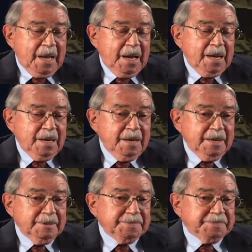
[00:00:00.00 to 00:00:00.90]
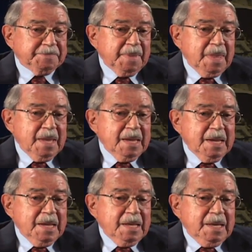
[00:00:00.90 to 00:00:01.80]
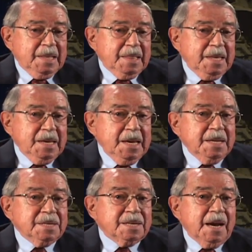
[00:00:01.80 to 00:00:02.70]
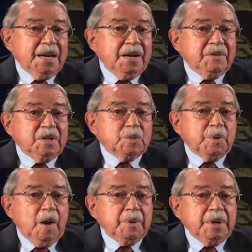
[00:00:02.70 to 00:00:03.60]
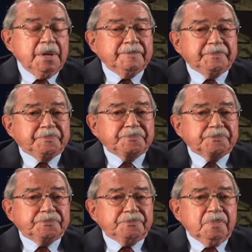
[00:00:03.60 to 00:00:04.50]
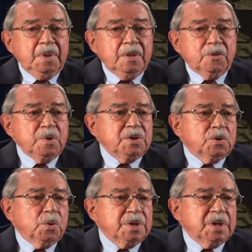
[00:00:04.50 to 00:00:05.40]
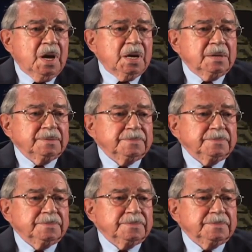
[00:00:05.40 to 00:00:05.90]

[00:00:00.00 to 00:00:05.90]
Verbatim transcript: And uh, the inside of it is probably three stories high.